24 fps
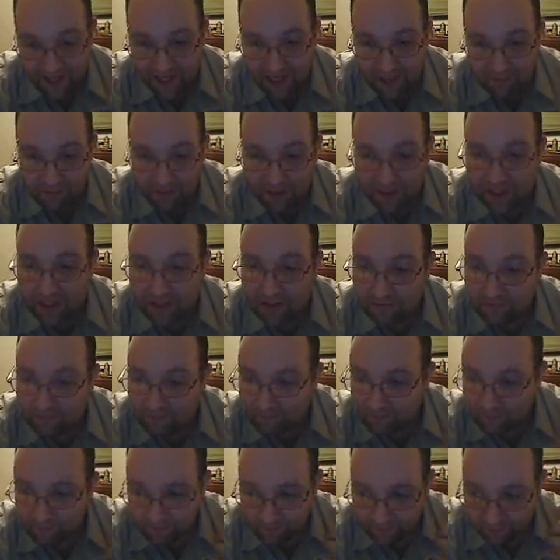I'm not going to worry
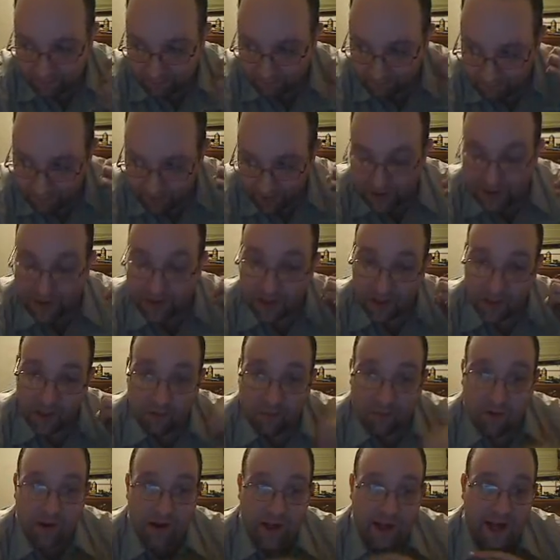about it. Um,
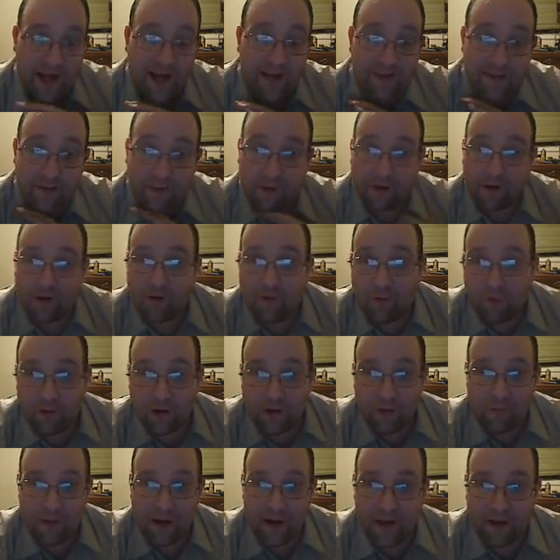the Lord's going to
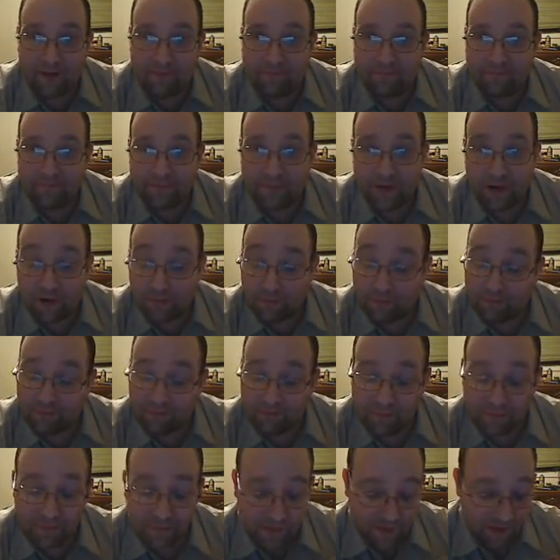bring it through
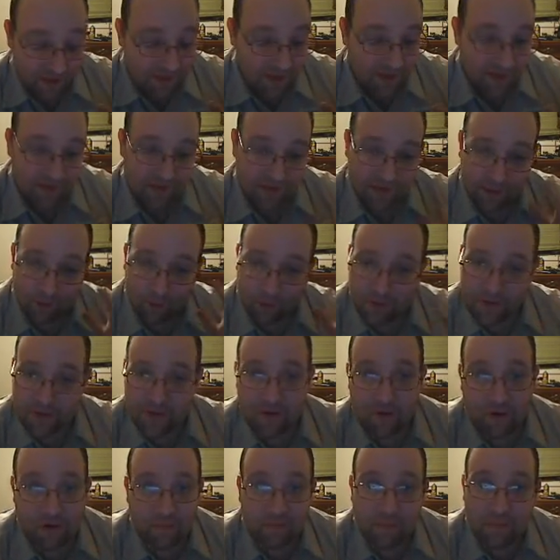somehow. I
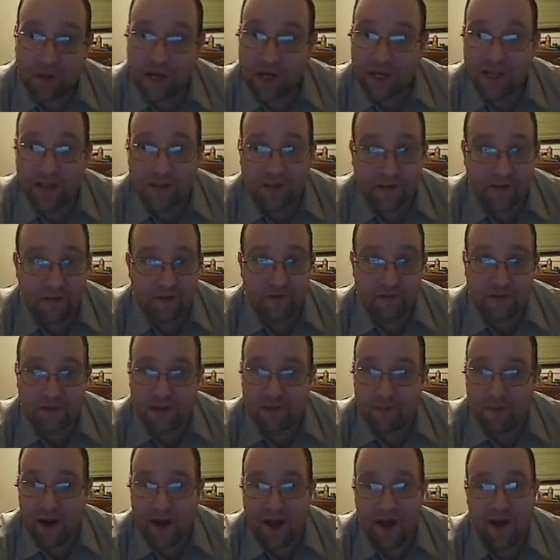put my motorcycle up for
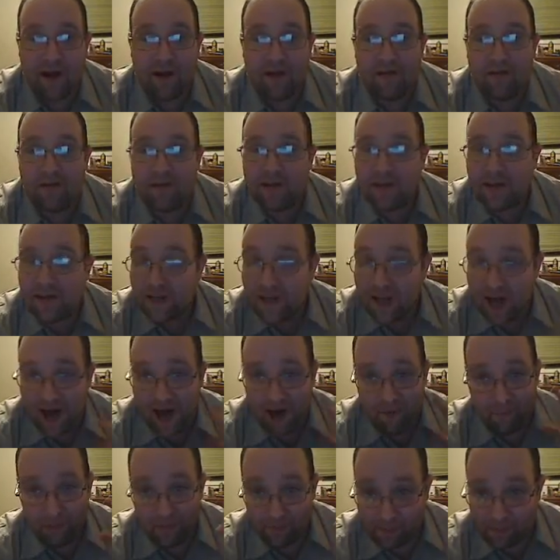sale today, my dirt
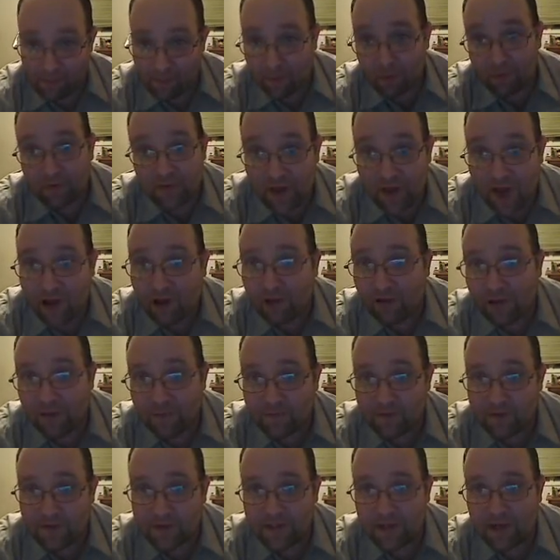bike.
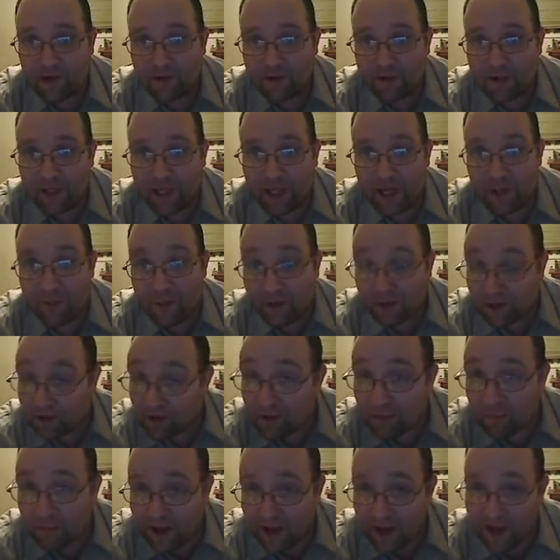Dad's put his Ram
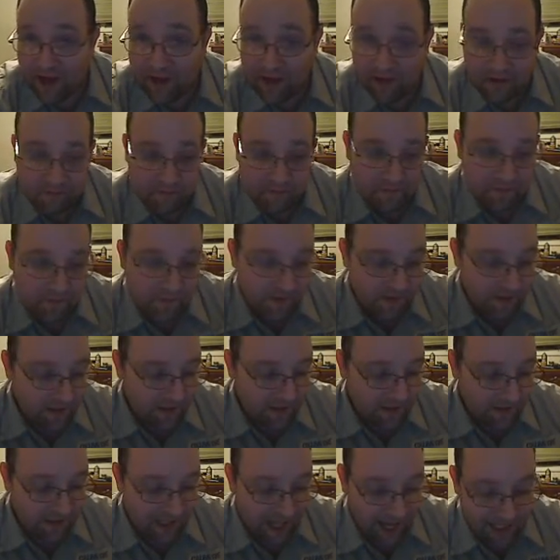Charger up for sale. I mean,
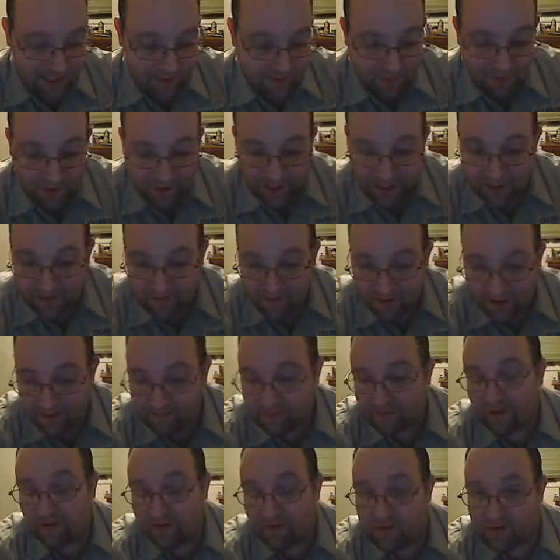that's two things that we don't
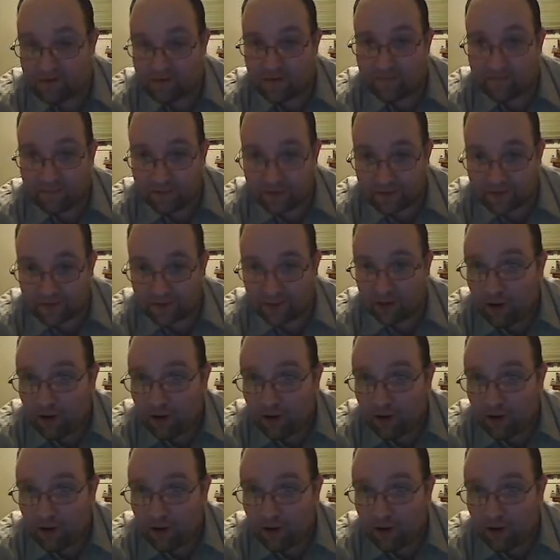have to have.